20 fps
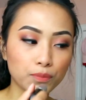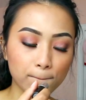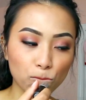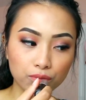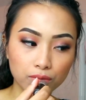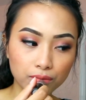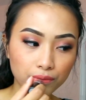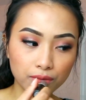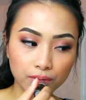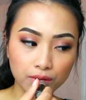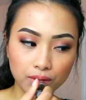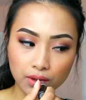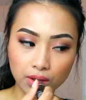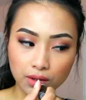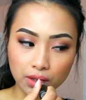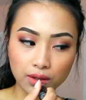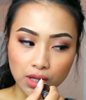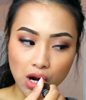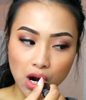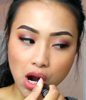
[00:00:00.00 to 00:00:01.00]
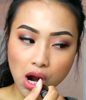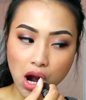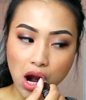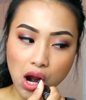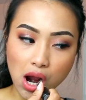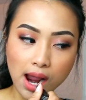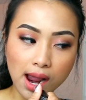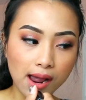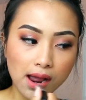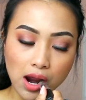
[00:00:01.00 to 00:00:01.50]
to that backup pretty
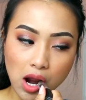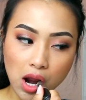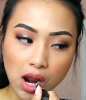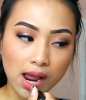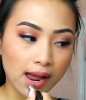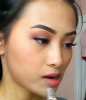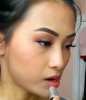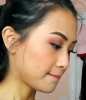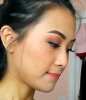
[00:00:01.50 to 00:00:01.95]
damn soon.